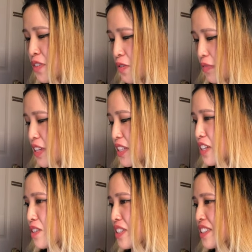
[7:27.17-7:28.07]
We have
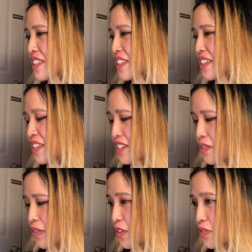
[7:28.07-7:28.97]
Heliolisk,
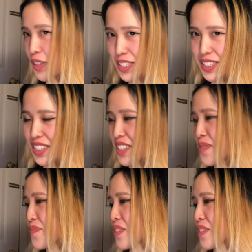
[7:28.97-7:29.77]
we have Larvesta,